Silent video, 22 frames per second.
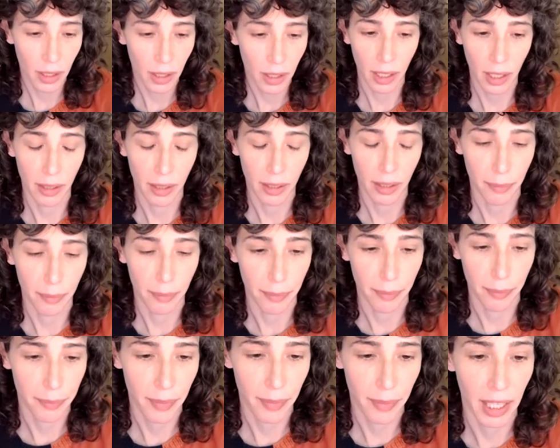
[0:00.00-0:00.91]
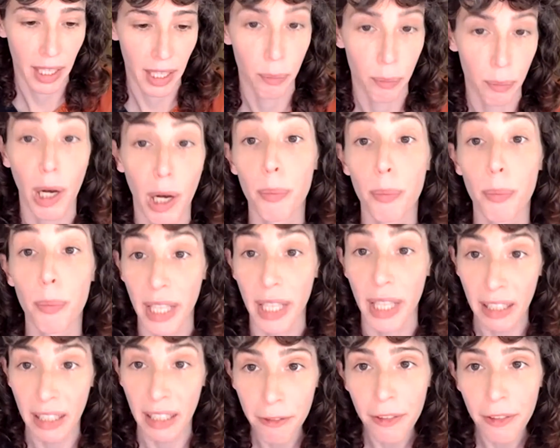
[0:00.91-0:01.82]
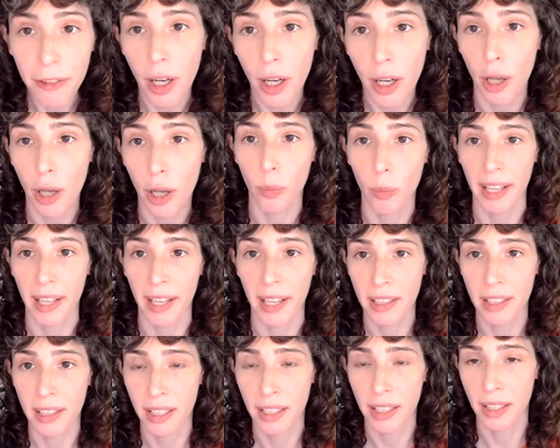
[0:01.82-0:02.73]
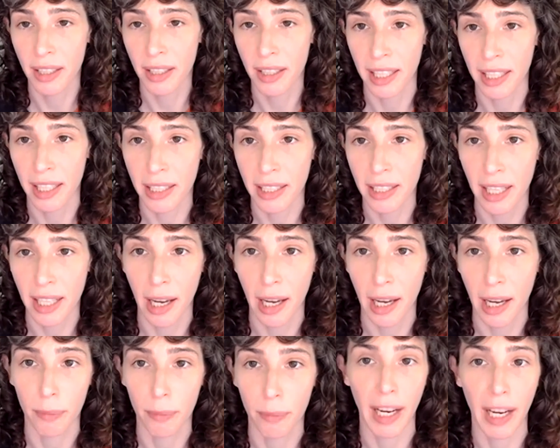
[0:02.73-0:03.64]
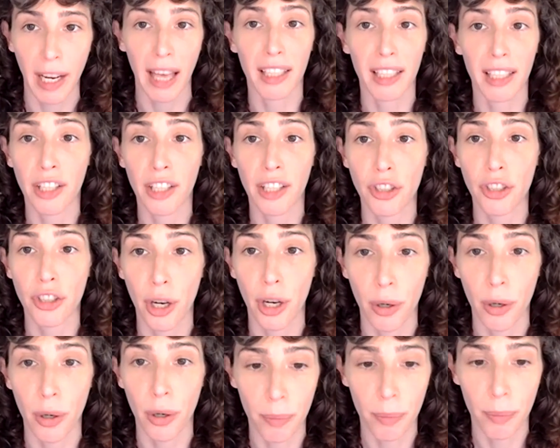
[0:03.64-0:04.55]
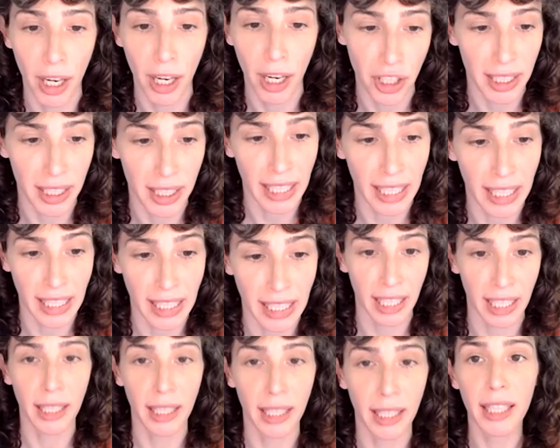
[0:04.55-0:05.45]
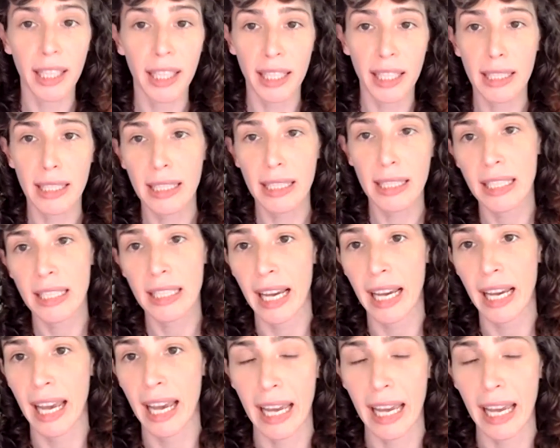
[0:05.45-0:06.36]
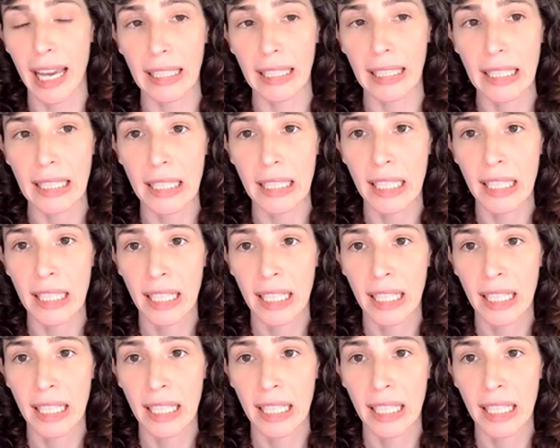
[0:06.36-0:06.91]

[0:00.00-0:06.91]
a brief on what this reality show project idea is, and